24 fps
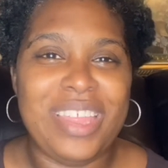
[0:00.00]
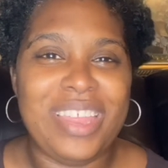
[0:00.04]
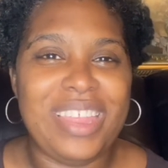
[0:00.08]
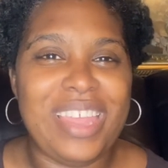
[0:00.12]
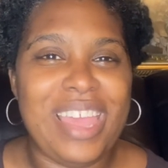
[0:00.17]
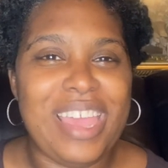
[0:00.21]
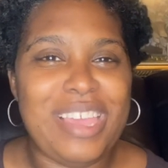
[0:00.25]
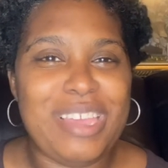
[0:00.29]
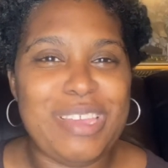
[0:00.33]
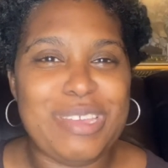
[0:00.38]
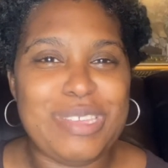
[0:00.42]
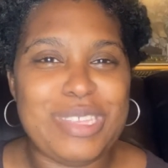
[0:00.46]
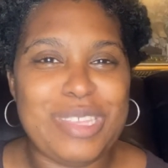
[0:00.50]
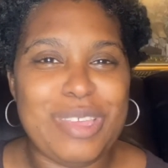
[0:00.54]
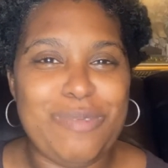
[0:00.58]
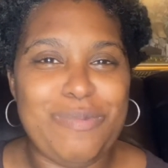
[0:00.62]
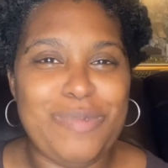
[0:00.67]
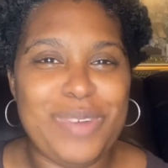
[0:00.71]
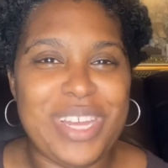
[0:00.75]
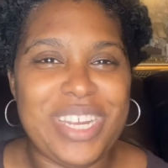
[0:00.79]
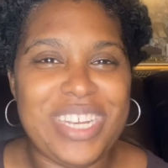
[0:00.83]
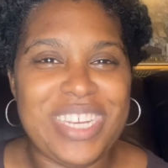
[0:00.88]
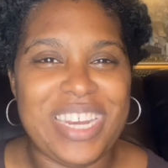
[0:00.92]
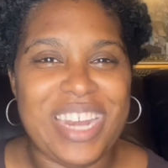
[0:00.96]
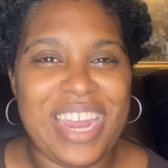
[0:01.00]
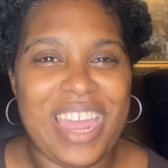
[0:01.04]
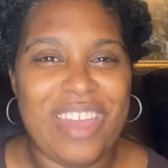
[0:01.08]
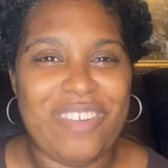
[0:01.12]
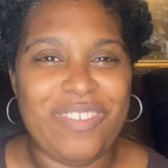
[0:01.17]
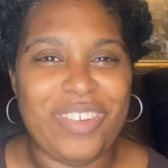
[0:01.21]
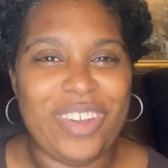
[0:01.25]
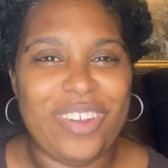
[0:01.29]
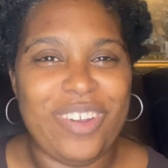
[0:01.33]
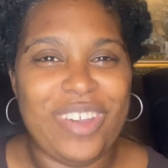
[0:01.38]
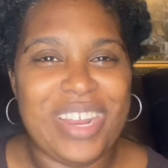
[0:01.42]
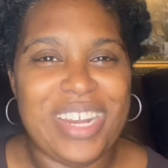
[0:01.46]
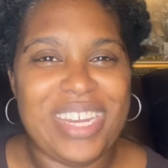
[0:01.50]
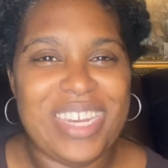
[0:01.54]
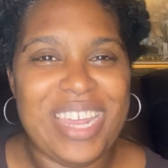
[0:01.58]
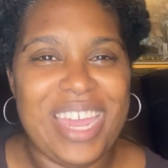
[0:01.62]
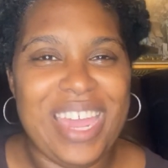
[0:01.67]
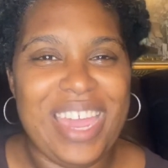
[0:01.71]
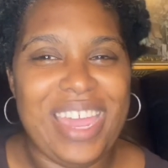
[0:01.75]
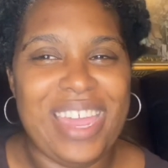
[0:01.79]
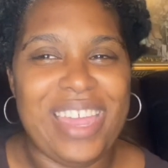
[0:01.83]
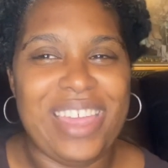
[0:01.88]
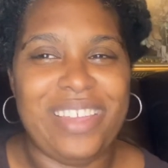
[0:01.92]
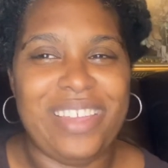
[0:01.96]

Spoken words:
Thank you so much and have a great day.